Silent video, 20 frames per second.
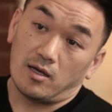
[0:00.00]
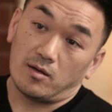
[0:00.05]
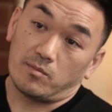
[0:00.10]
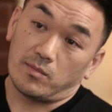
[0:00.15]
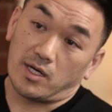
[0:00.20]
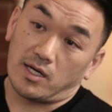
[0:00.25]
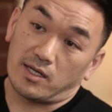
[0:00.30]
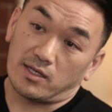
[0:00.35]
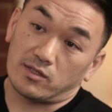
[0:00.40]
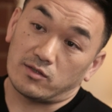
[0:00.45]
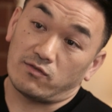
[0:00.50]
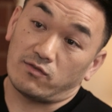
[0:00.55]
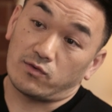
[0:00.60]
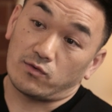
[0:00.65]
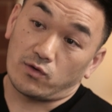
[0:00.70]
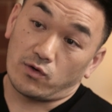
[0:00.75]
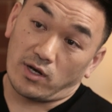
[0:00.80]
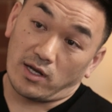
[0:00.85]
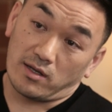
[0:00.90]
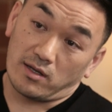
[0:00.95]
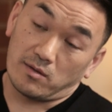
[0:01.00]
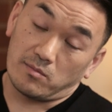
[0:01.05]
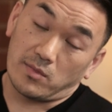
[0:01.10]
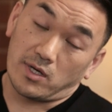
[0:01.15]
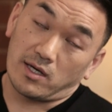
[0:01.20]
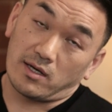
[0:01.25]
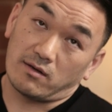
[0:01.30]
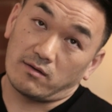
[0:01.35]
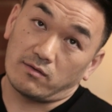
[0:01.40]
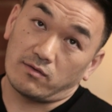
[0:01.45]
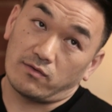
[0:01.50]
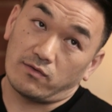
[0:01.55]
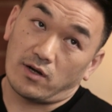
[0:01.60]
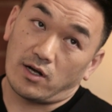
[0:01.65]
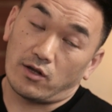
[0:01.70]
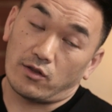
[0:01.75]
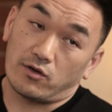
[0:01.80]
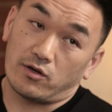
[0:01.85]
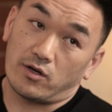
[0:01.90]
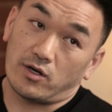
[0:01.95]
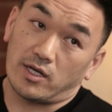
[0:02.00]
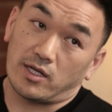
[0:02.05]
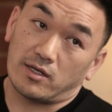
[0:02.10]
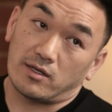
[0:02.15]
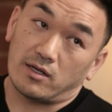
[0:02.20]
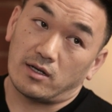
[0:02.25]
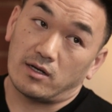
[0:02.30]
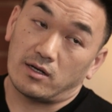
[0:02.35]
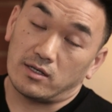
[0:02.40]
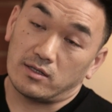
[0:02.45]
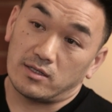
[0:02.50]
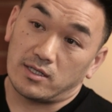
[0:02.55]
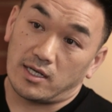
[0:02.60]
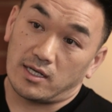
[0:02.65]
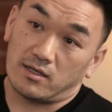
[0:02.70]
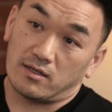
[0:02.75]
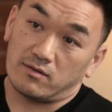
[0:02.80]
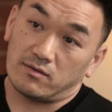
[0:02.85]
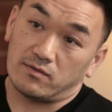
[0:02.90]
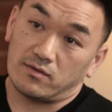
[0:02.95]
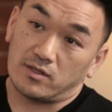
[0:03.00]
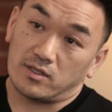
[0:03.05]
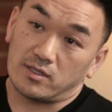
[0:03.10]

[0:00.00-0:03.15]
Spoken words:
My father and aunt died of